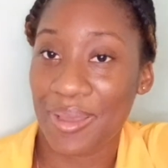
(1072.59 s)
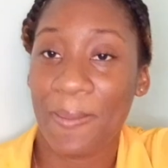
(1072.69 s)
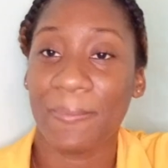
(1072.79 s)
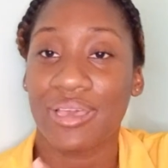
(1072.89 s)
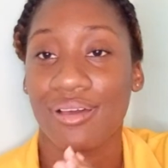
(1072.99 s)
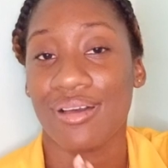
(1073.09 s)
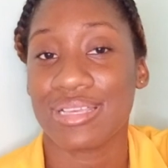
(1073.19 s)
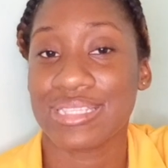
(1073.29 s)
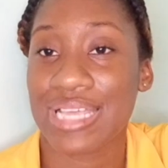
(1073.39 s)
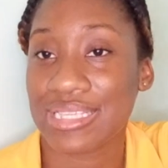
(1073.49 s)

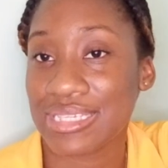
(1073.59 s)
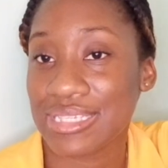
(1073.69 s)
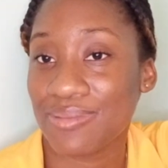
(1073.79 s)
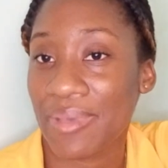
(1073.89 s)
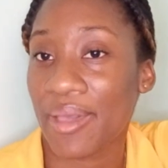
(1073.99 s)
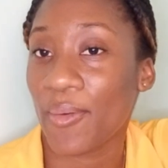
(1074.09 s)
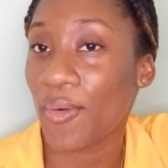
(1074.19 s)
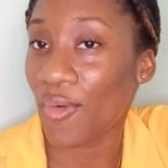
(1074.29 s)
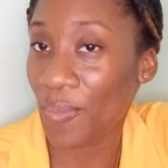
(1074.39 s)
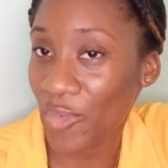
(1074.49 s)
Because that is my
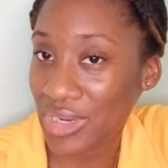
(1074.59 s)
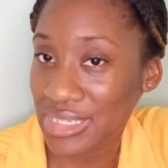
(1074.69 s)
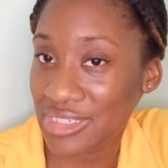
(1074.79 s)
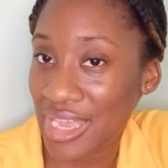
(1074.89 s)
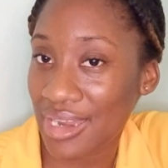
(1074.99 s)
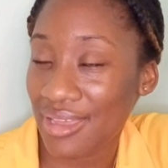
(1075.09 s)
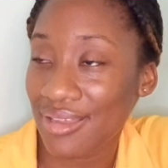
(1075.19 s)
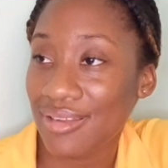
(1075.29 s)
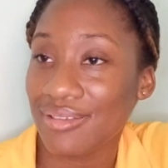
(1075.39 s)
hope with this channel,